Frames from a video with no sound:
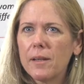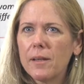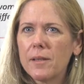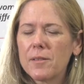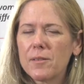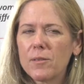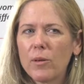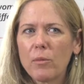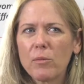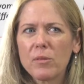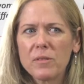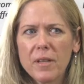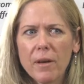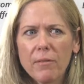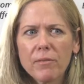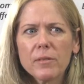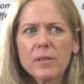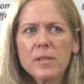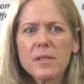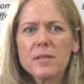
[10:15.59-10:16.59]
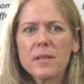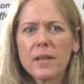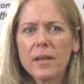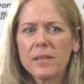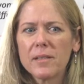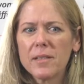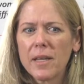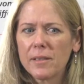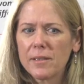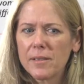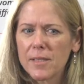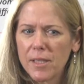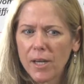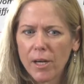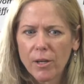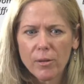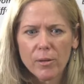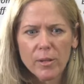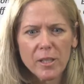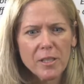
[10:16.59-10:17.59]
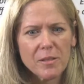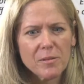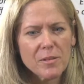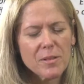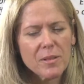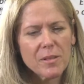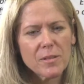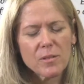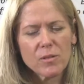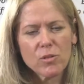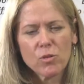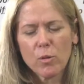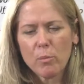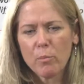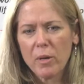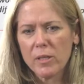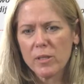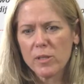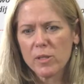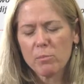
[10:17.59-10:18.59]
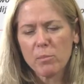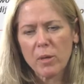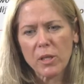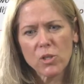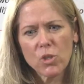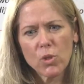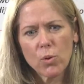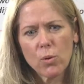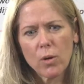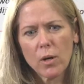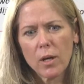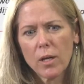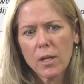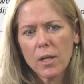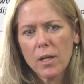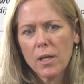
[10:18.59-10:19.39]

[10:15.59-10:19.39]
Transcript: So I would definitely say Dennis Doherty is a tremendous mentor.